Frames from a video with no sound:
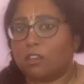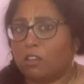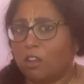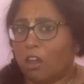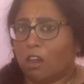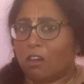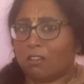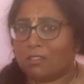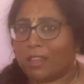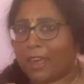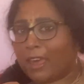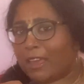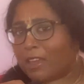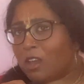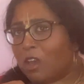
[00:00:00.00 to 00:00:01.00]
you know,
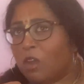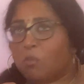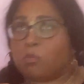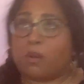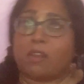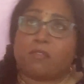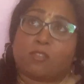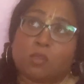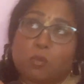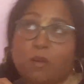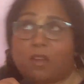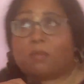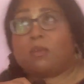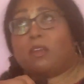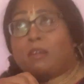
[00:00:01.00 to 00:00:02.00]
like pray for the
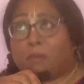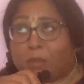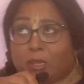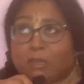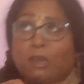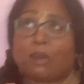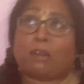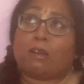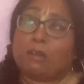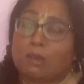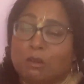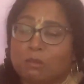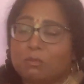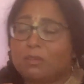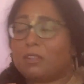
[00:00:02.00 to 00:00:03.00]
well being of my daughter and
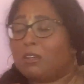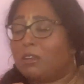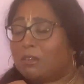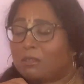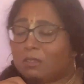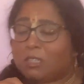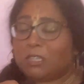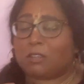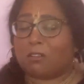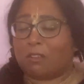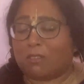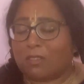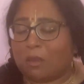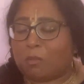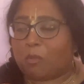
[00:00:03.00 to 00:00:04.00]
hope, you know, she
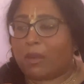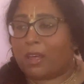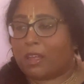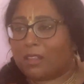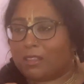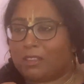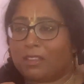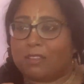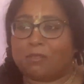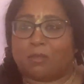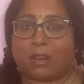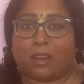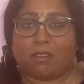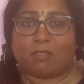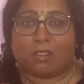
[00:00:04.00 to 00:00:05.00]
grows up well and
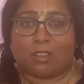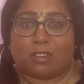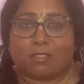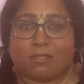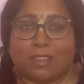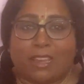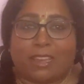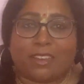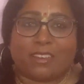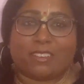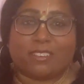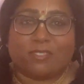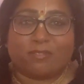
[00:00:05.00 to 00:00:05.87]
whatever. Like,